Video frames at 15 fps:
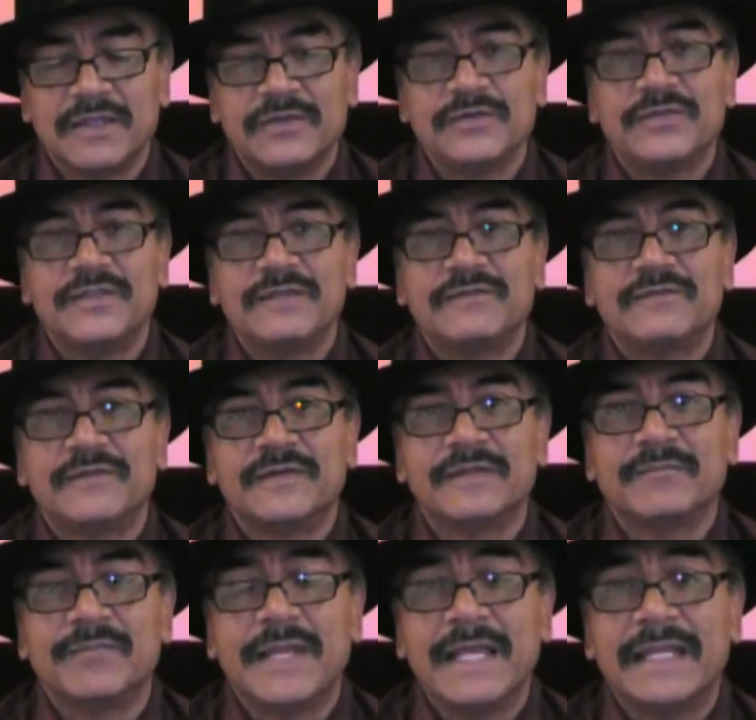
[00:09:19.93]
good things for the
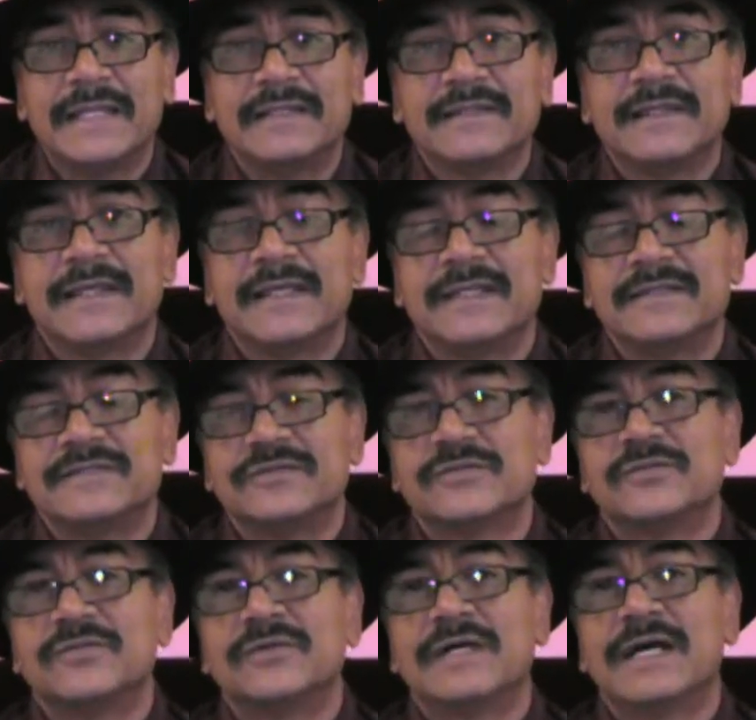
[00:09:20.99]
planet. And
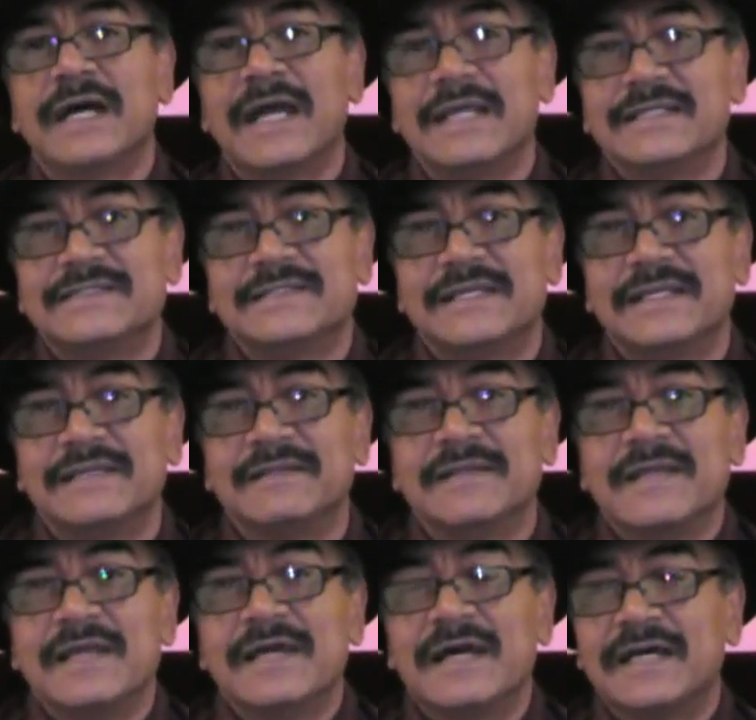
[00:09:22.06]
so I said,
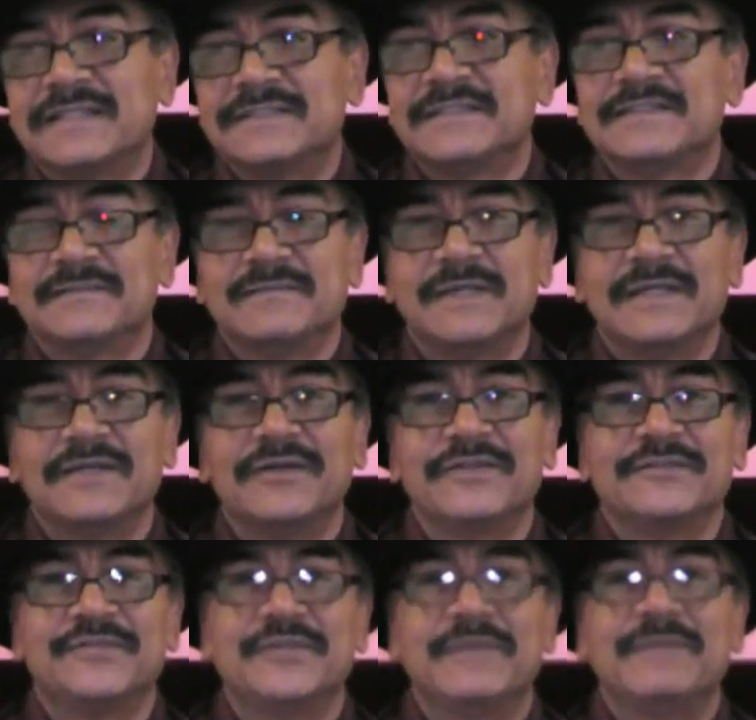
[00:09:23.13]
as my
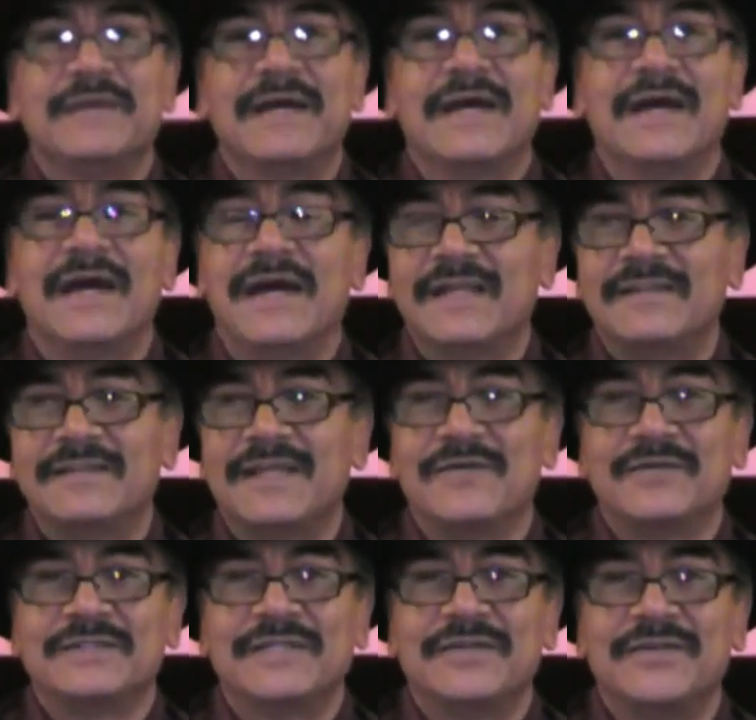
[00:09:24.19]
other dream, that
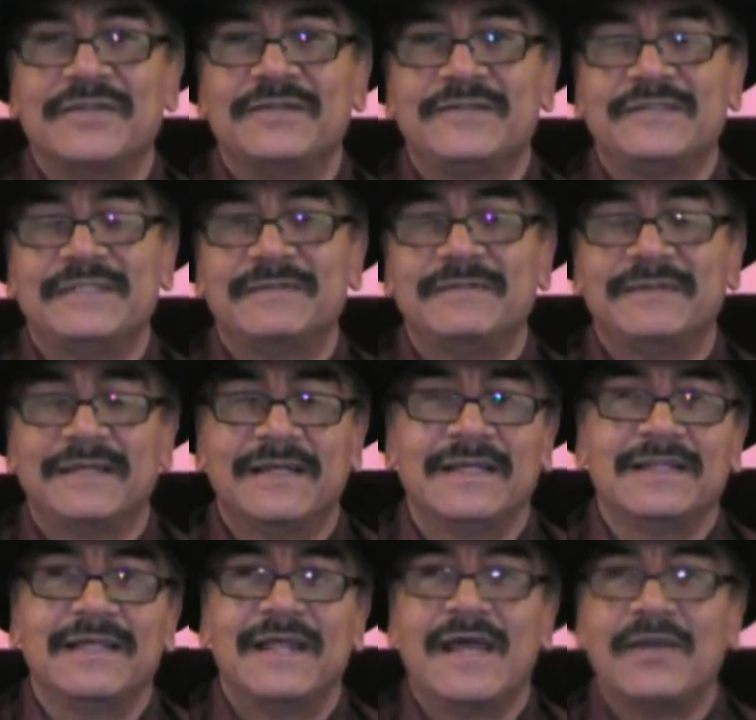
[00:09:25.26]
was another dream,
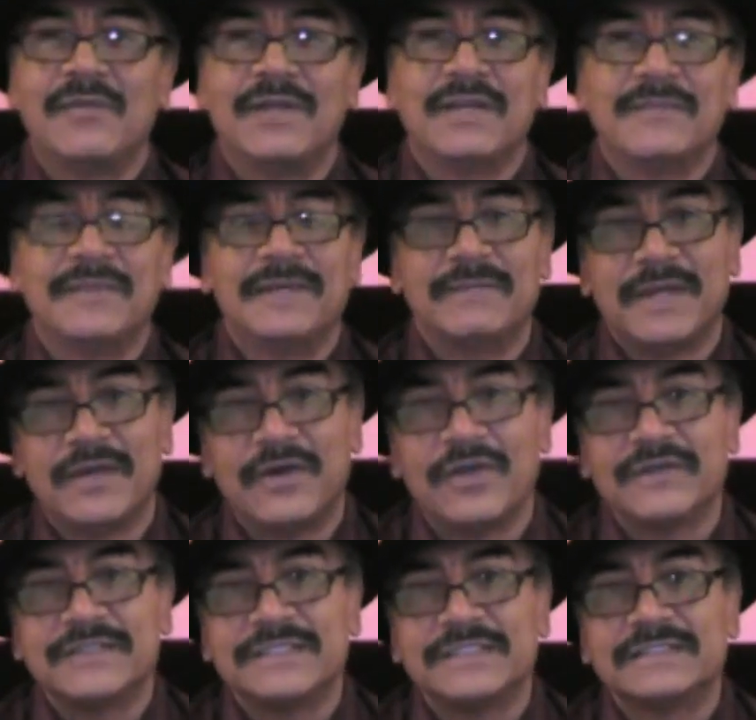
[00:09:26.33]
and I want to be a
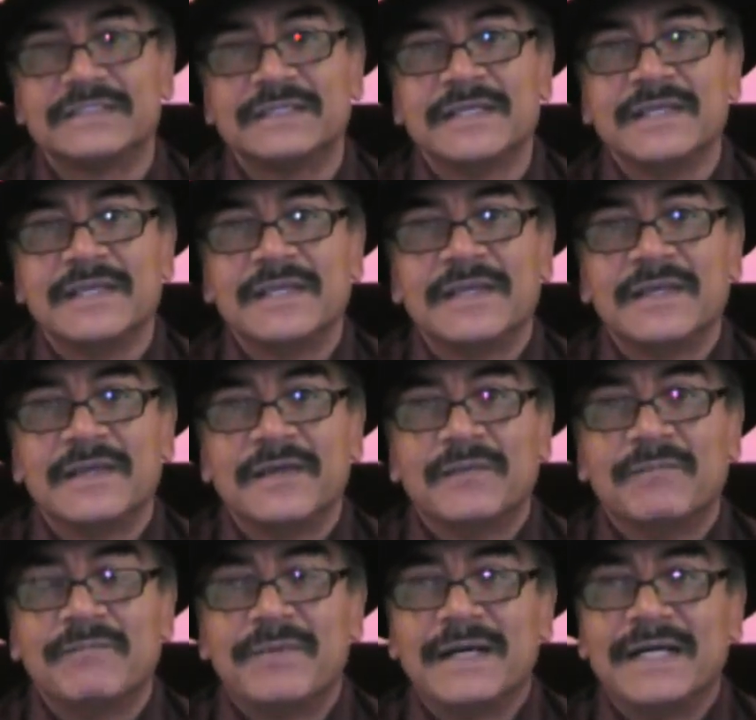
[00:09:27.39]
biologist.
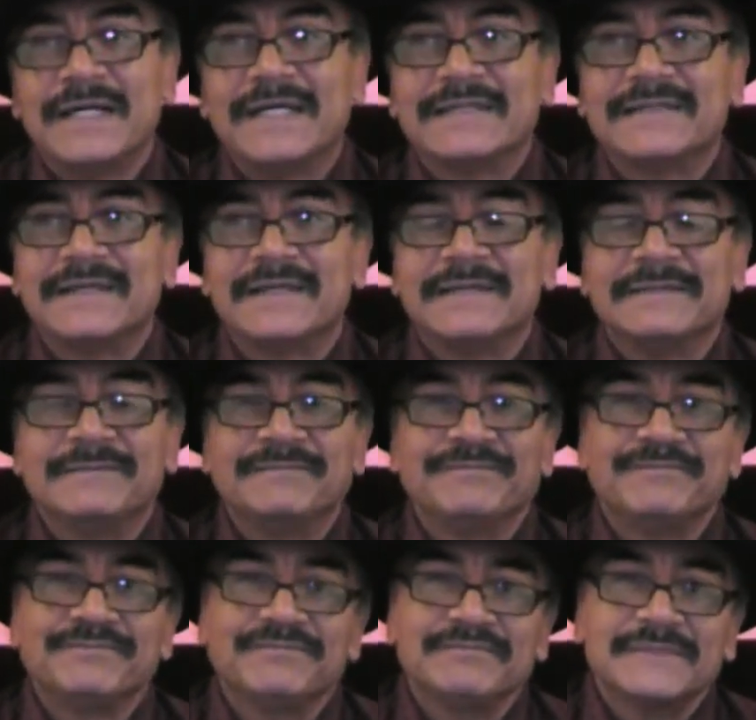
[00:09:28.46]
But
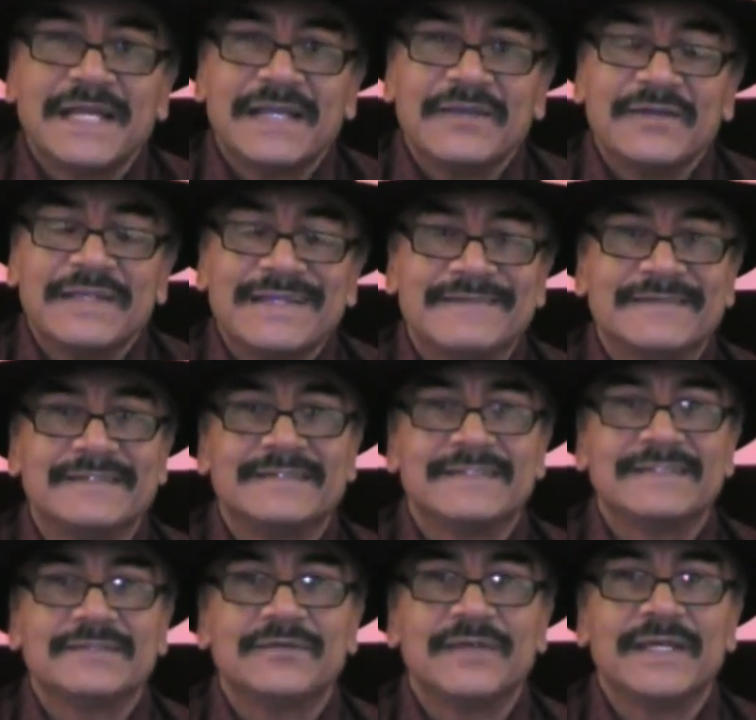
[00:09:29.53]
I only have the
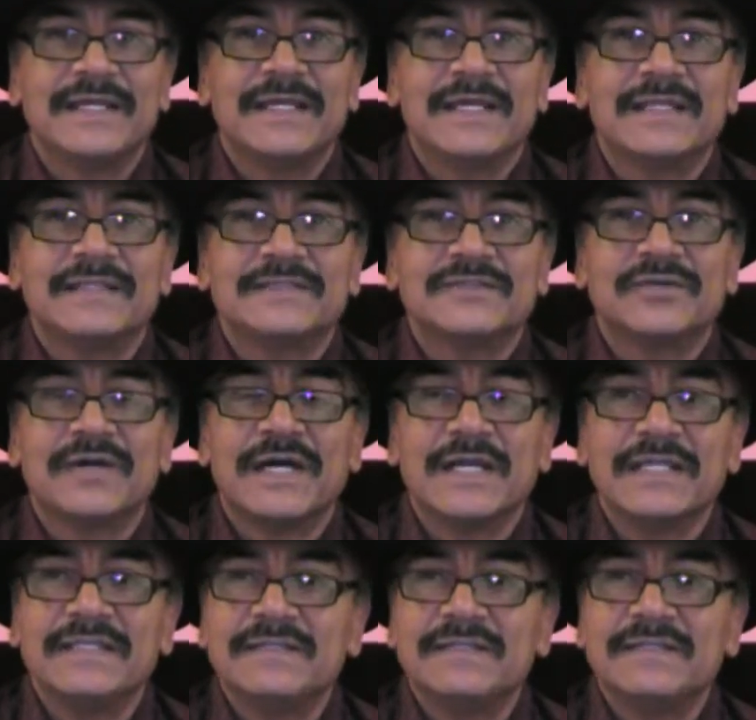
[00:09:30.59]
sixth grade, and so